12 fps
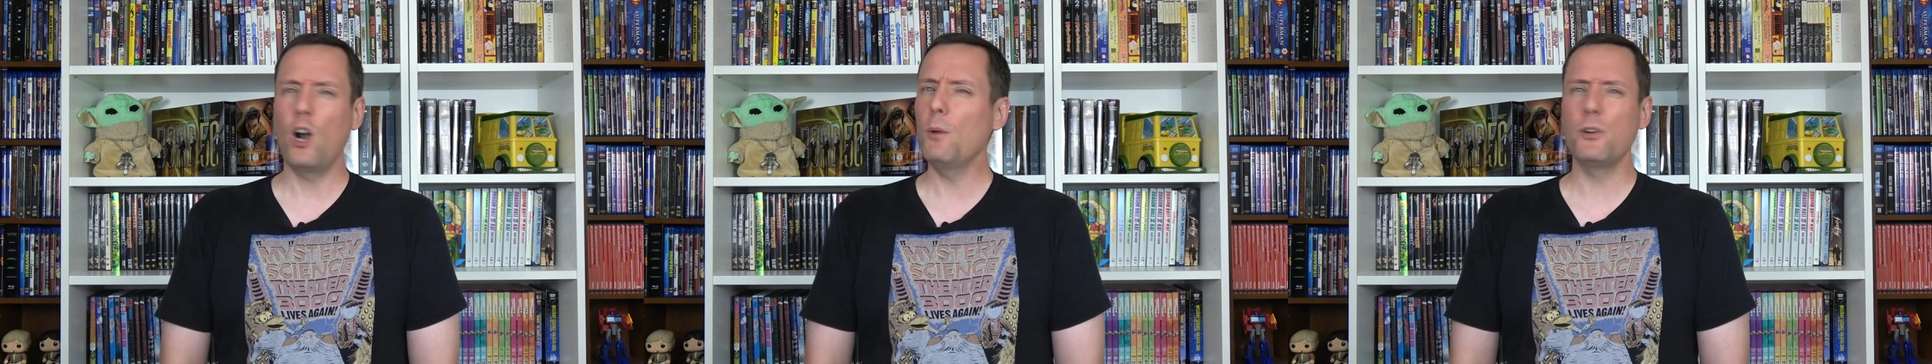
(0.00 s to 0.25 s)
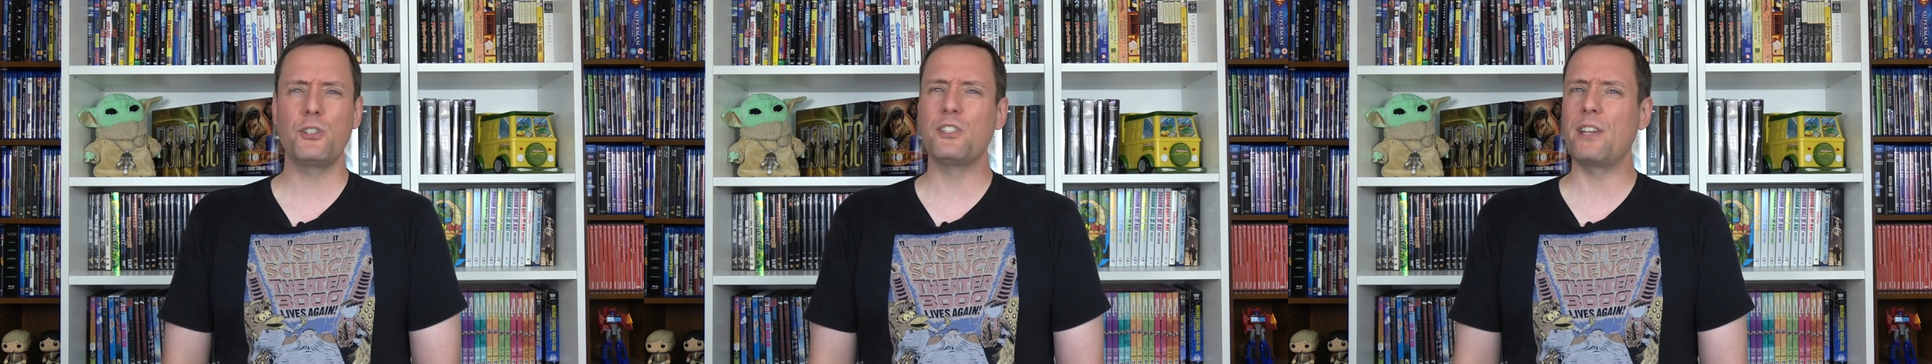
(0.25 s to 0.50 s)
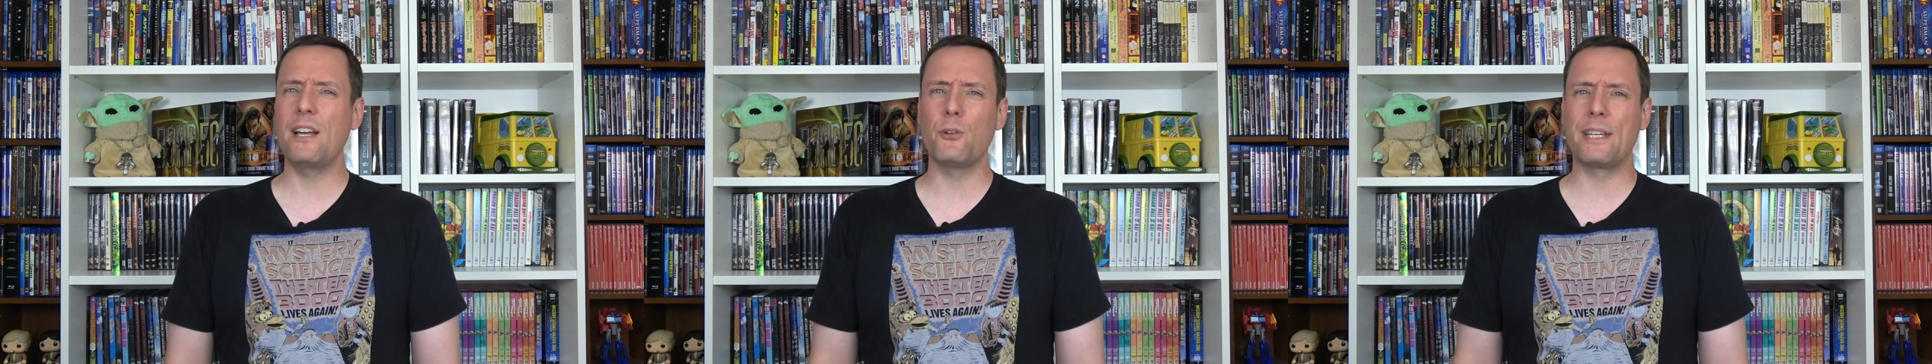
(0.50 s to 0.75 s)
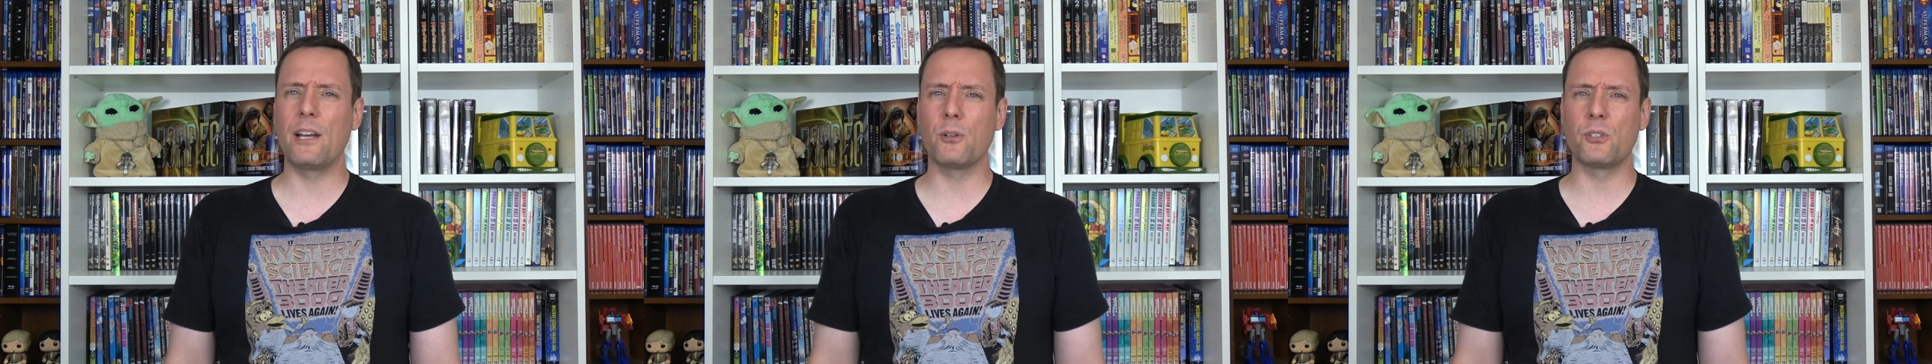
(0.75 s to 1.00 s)
Harbour's entire
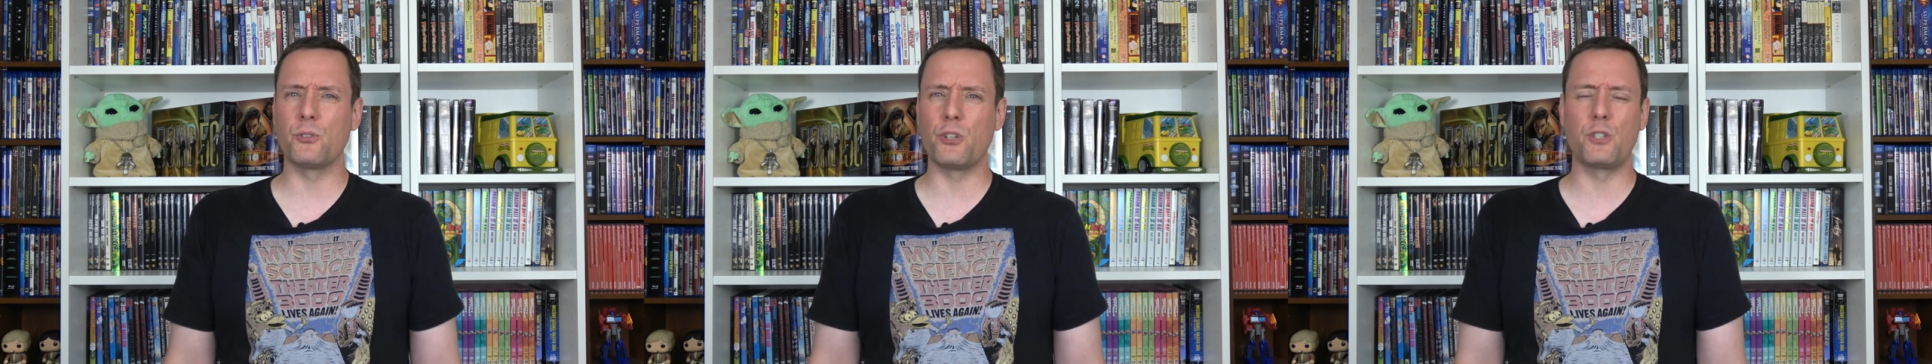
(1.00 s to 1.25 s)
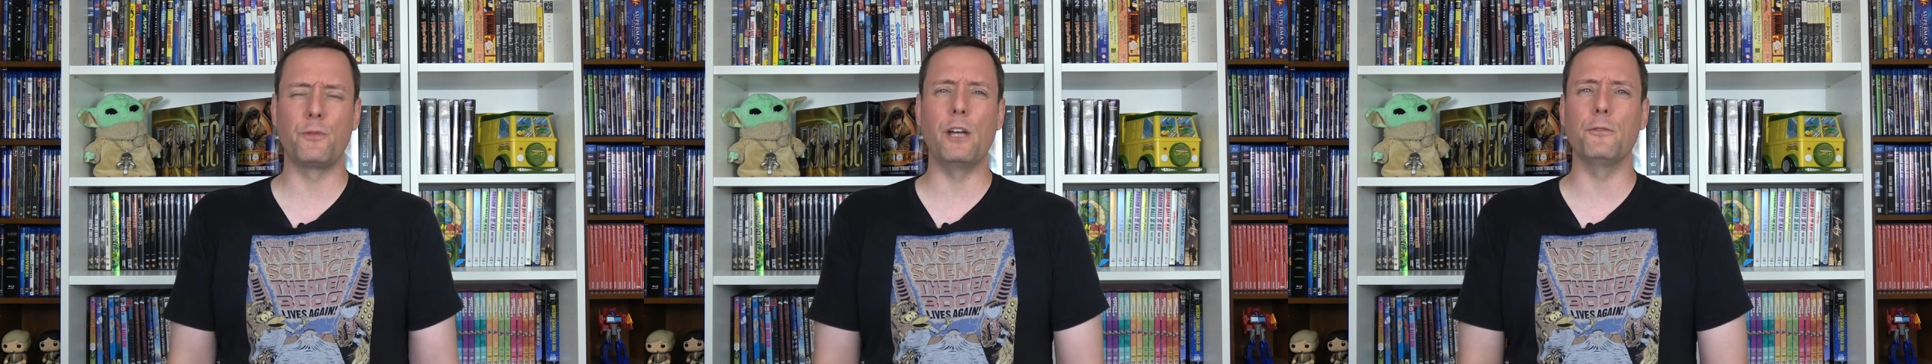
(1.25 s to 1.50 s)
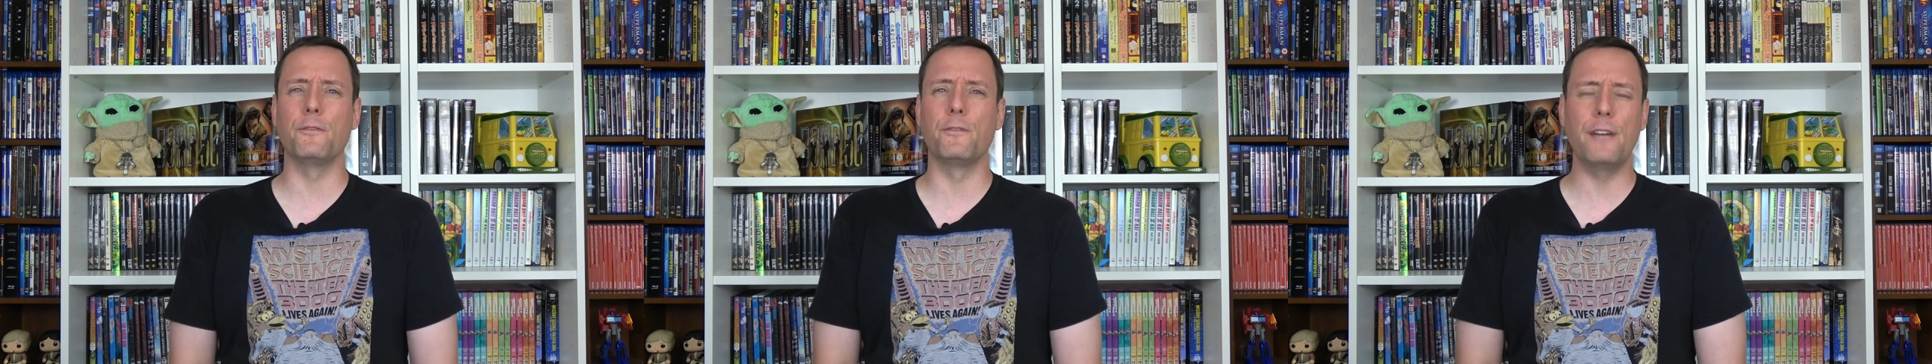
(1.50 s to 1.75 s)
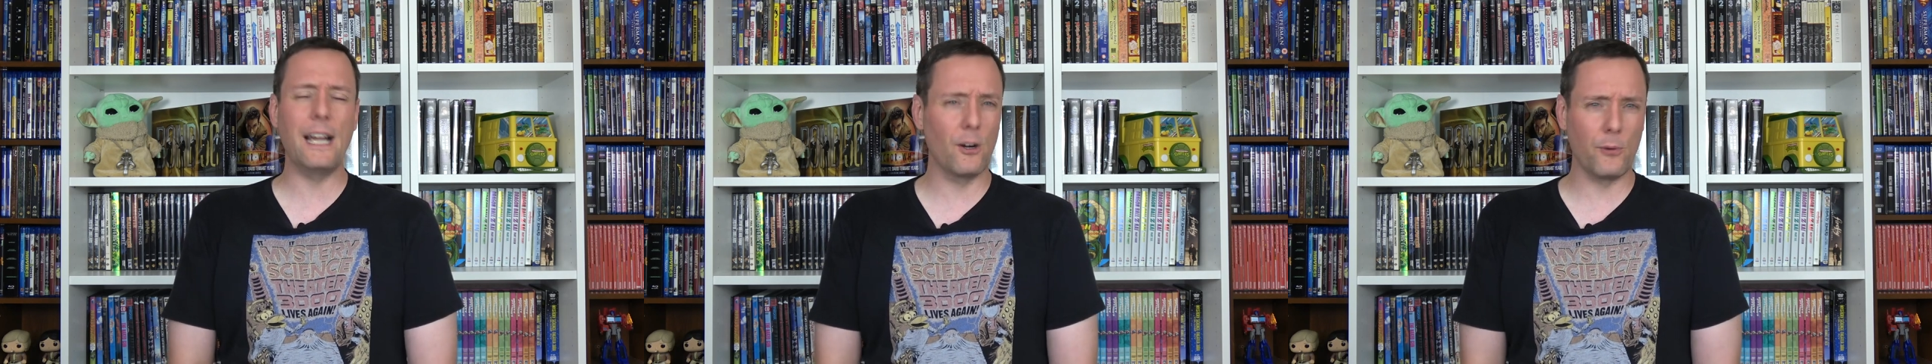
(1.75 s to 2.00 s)
character just felt
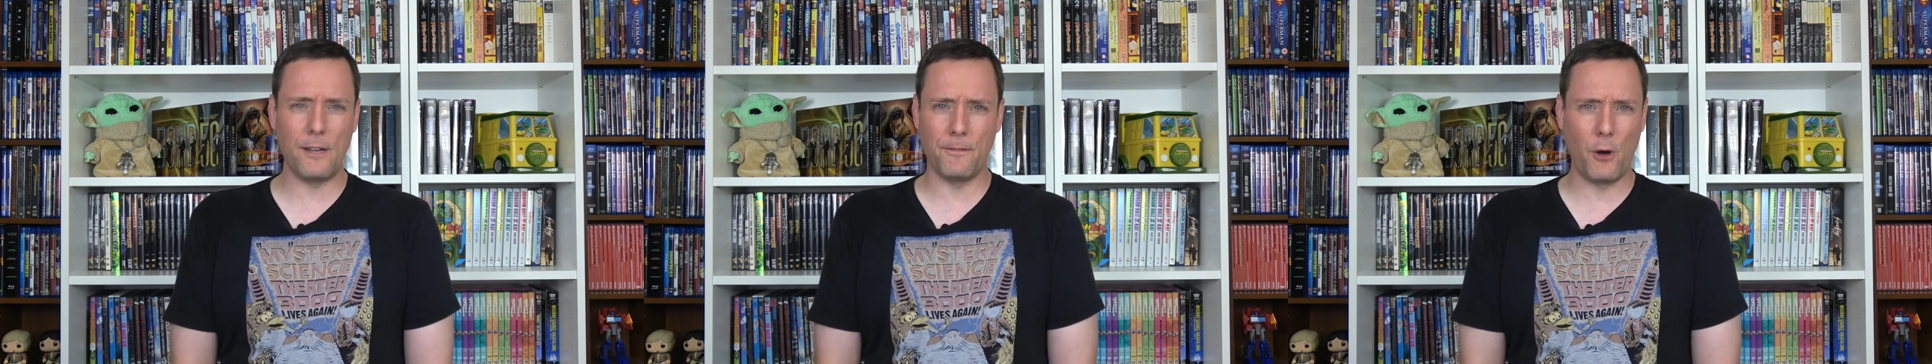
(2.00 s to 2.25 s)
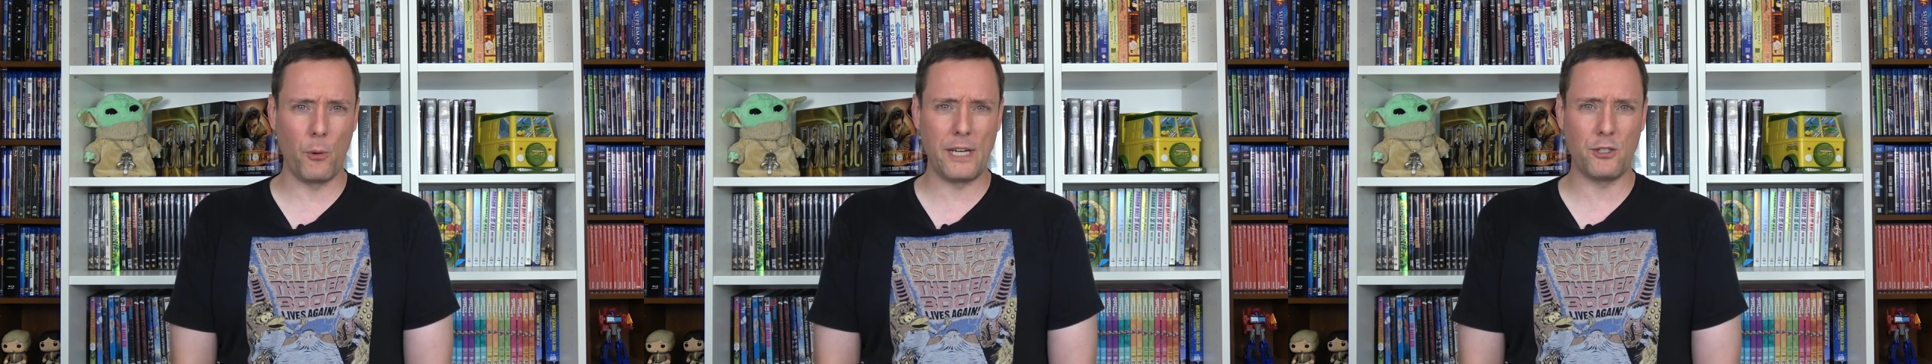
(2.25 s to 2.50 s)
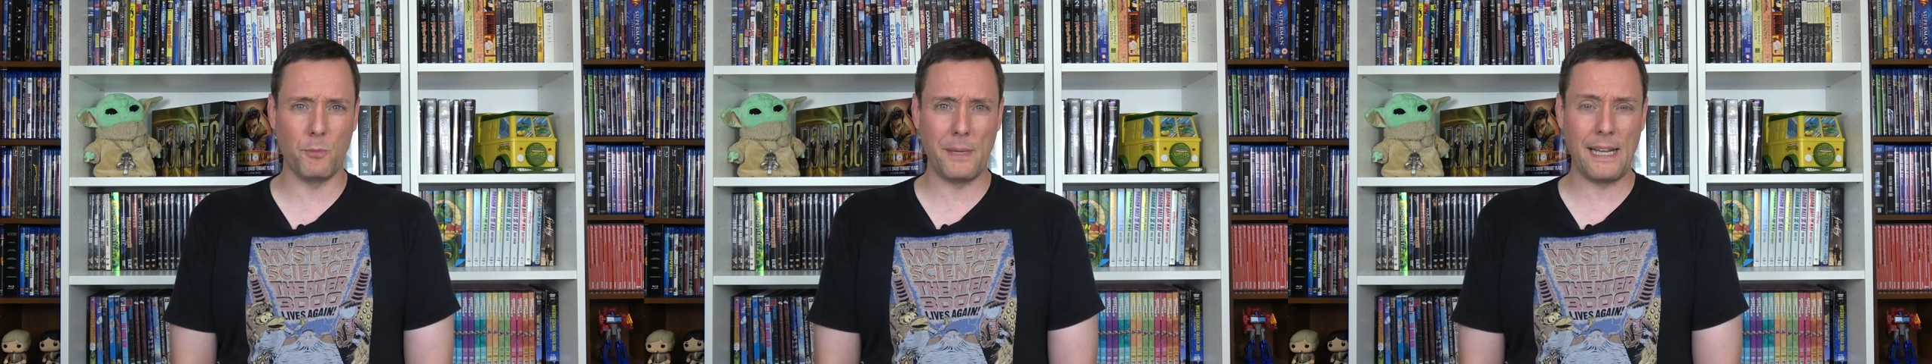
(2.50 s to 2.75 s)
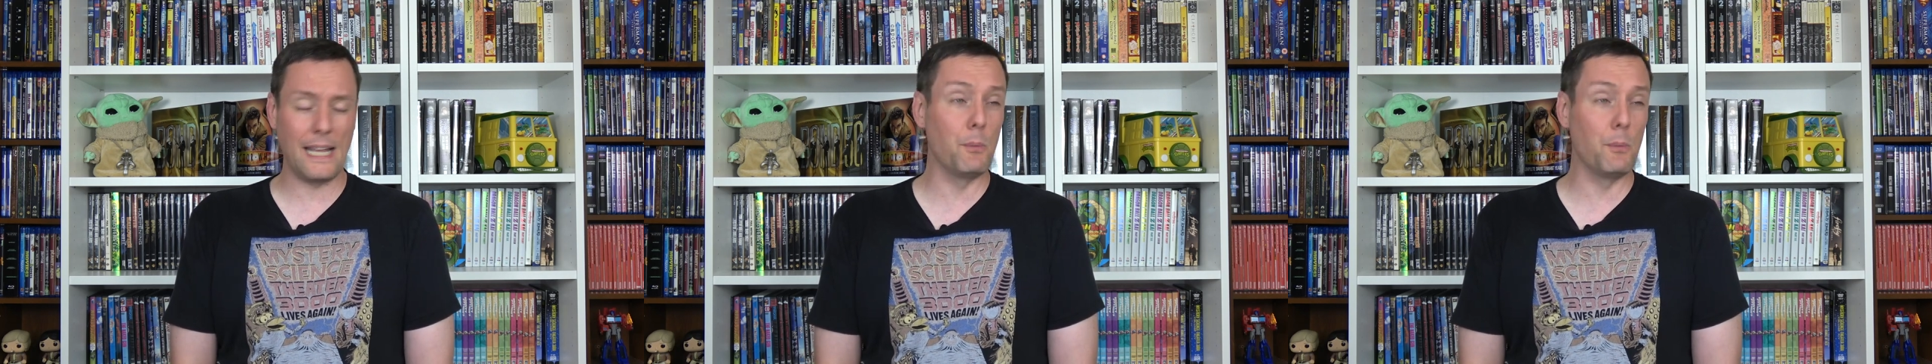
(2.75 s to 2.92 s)
very phony to me.